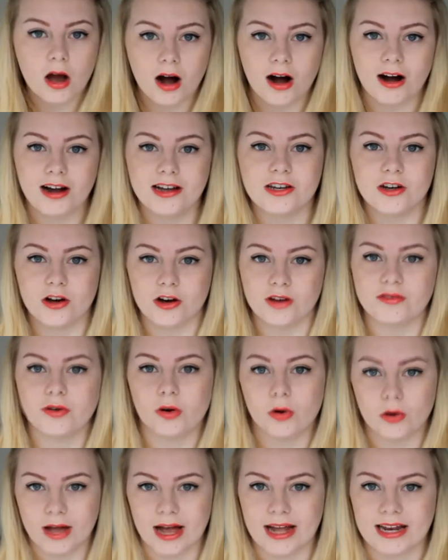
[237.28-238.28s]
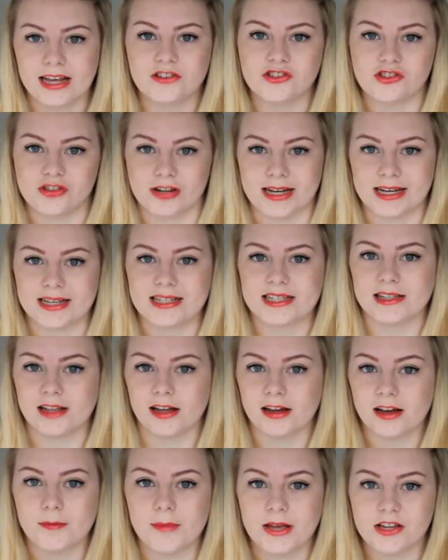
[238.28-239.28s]
I love organic drinks.
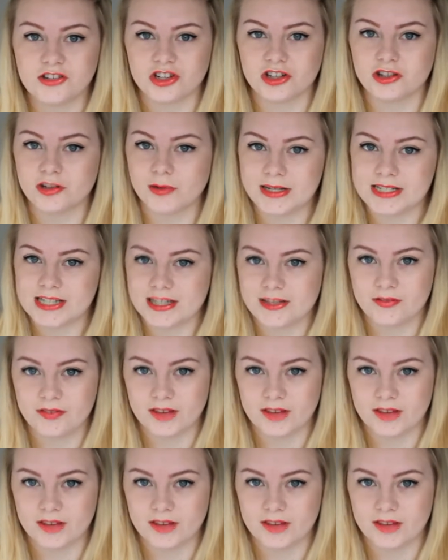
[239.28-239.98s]
Like I mentioned, I went to the